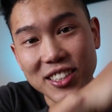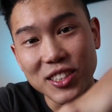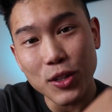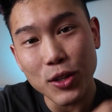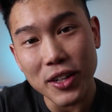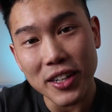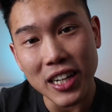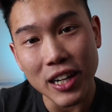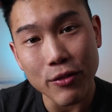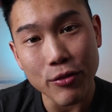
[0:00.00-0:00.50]
is
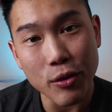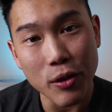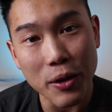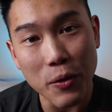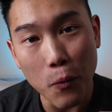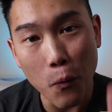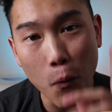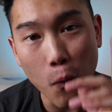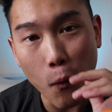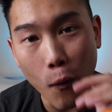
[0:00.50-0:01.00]
cooking,
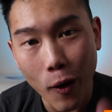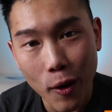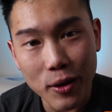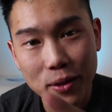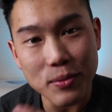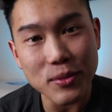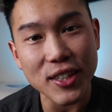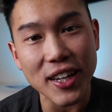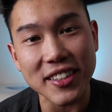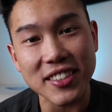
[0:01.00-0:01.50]
everyone?
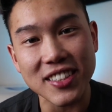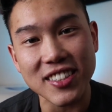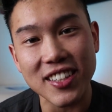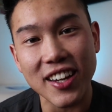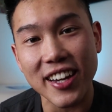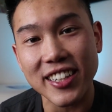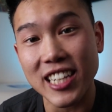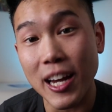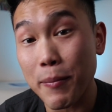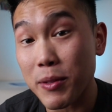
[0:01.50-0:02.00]
Welcome to
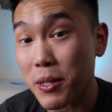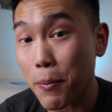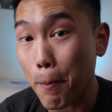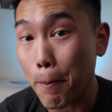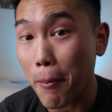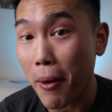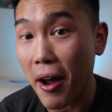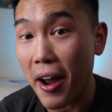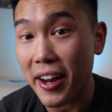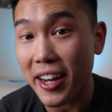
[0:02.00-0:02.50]
Exercise Habits.
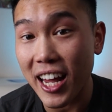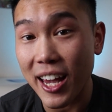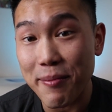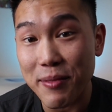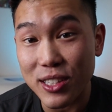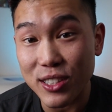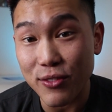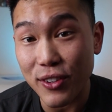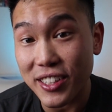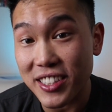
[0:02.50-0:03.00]
My
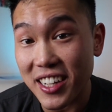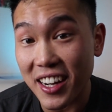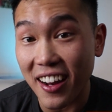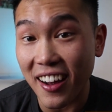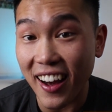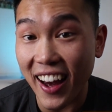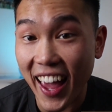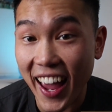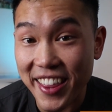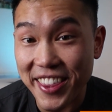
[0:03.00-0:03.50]
name is Victor.
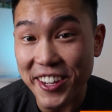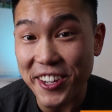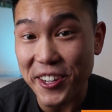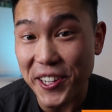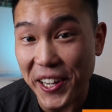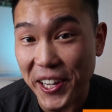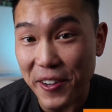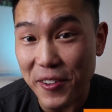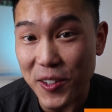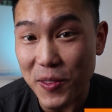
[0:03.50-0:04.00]
Glad that
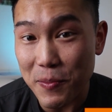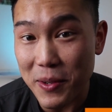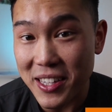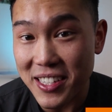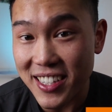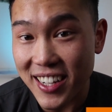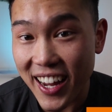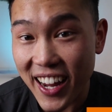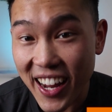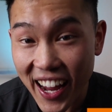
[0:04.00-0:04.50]
you're here with
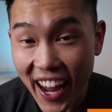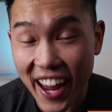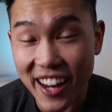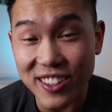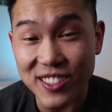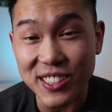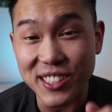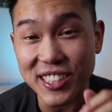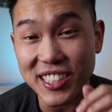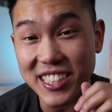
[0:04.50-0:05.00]
me today.
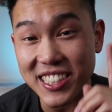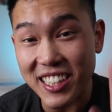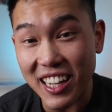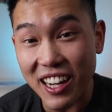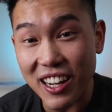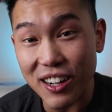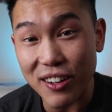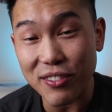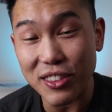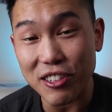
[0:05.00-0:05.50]
And to
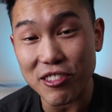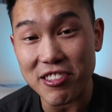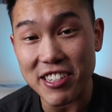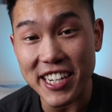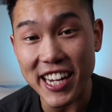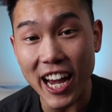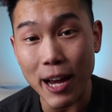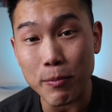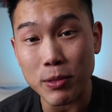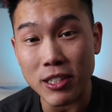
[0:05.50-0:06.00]
start off the
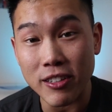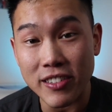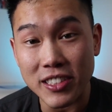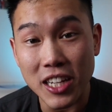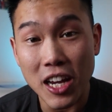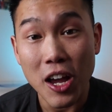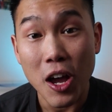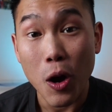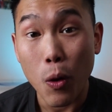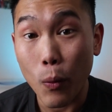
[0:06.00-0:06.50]
rehab
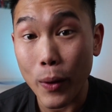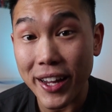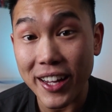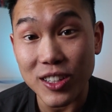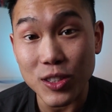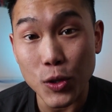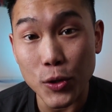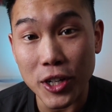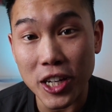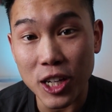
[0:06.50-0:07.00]
series,
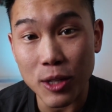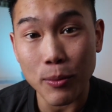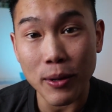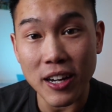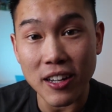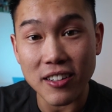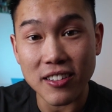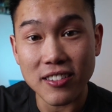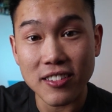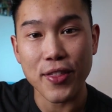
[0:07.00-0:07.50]
we are talking
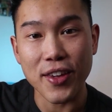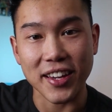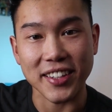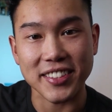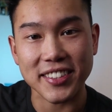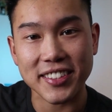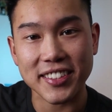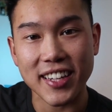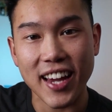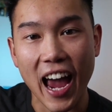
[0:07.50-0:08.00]
about
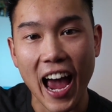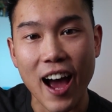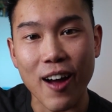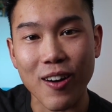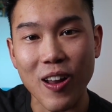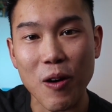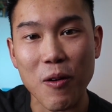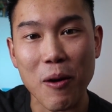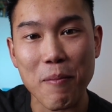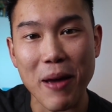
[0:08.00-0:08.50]
this,
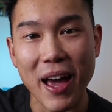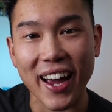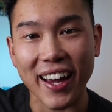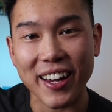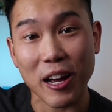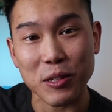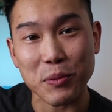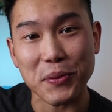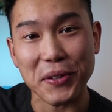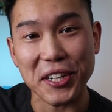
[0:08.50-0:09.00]
our lower
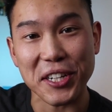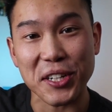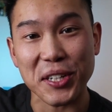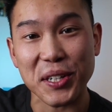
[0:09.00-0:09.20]
back. That was pretty